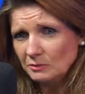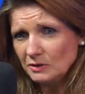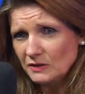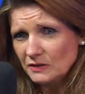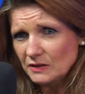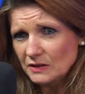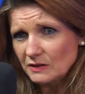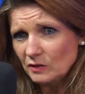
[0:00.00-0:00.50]
and William
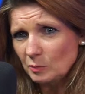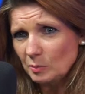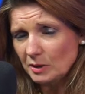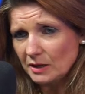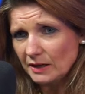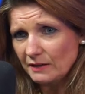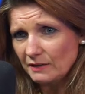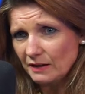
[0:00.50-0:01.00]
can see this,
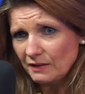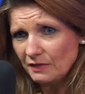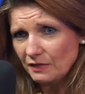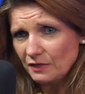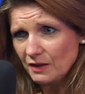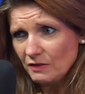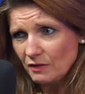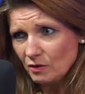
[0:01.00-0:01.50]
but I
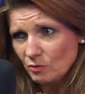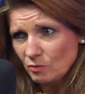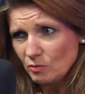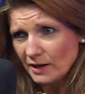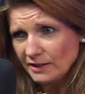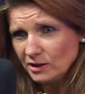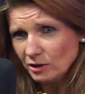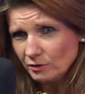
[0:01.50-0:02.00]
think they're
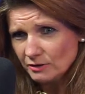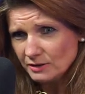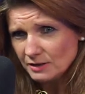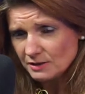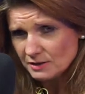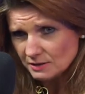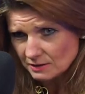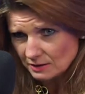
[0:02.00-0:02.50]
red
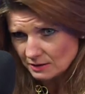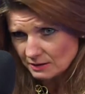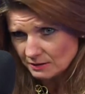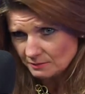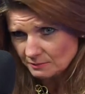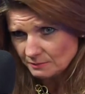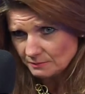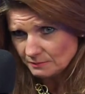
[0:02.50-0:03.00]
currants.
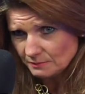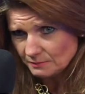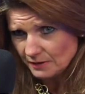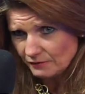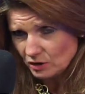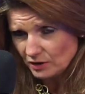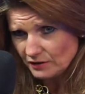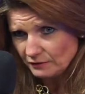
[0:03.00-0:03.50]
Have
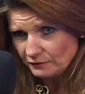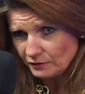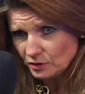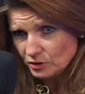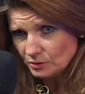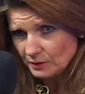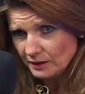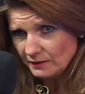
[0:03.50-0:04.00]
you got that
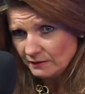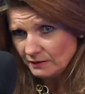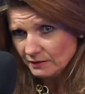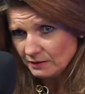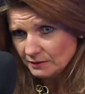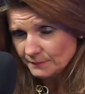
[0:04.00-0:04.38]
photo again?